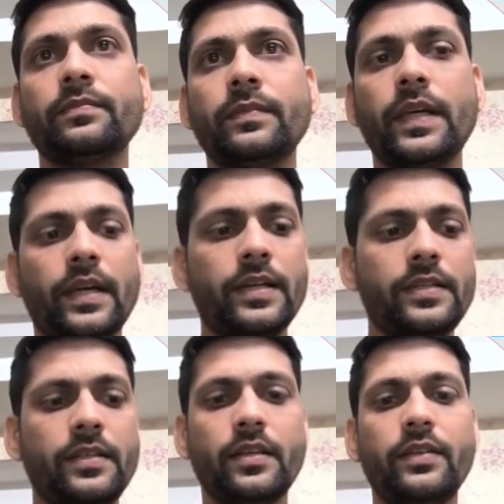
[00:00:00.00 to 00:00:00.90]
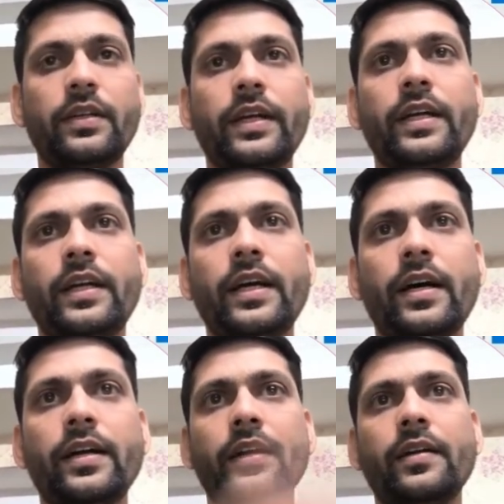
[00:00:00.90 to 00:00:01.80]
as I will write
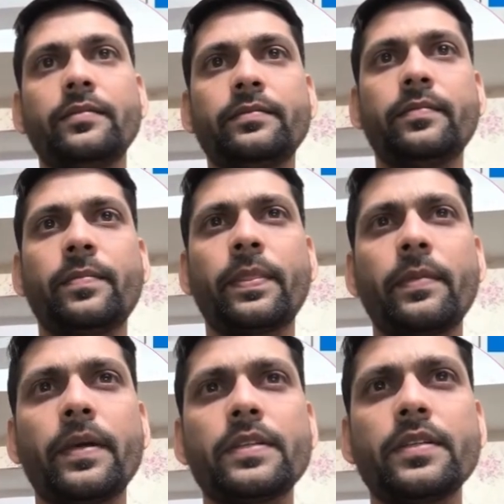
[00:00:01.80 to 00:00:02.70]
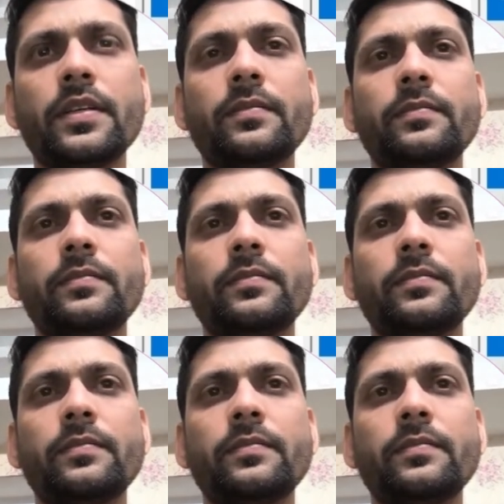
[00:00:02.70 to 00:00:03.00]
target passenger.